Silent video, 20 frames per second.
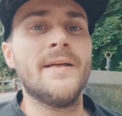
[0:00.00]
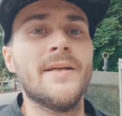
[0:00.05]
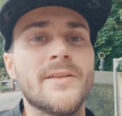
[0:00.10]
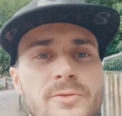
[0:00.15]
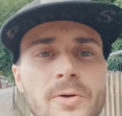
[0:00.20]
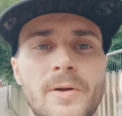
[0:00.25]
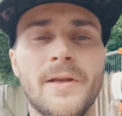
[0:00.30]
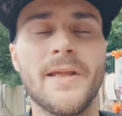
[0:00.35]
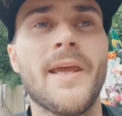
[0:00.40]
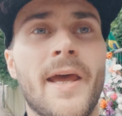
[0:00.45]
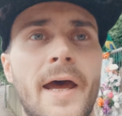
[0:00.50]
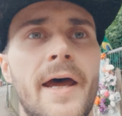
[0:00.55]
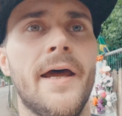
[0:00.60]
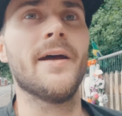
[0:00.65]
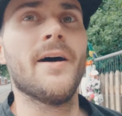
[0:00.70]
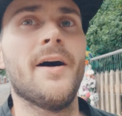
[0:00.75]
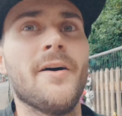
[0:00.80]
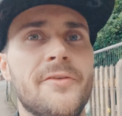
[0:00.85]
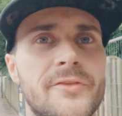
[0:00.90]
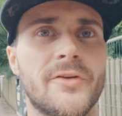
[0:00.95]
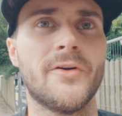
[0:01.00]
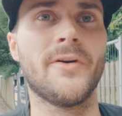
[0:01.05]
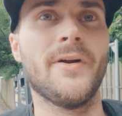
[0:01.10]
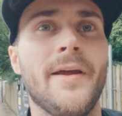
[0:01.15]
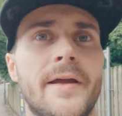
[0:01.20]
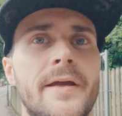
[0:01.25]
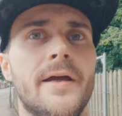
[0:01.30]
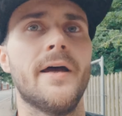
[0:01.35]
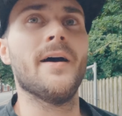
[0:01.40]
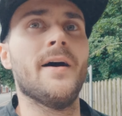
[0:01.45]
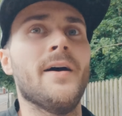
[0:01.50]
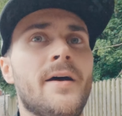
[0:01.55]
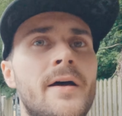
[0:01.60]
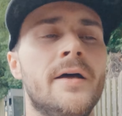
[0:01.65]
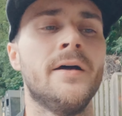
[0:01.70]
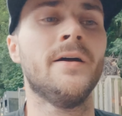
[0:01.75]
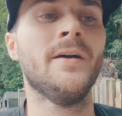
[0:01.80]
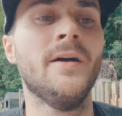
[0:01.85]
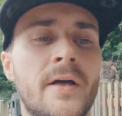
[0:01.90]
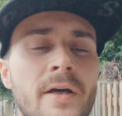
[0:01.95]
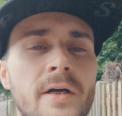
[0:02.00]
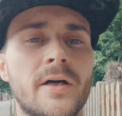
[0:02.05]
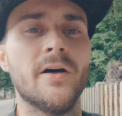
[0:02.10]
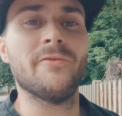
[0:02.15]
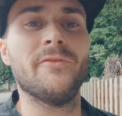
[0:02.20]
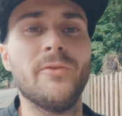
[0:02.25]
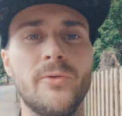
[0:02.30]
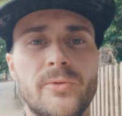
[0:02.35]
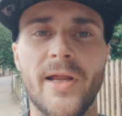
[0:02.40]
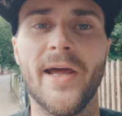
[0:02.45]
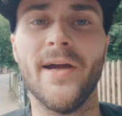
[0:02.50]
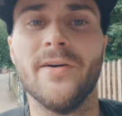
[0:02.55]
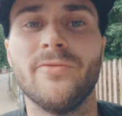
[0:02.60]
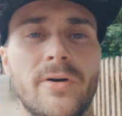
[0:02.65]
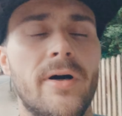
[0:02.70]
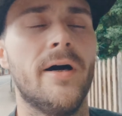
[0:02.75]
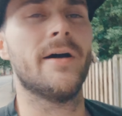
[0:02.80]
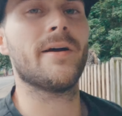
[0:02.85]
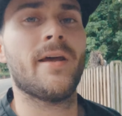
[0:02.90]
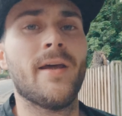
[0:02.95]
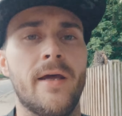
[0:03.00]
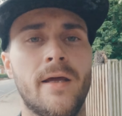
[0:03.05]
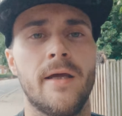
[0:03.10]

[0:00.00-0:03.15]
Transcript: 20k after a full day of work.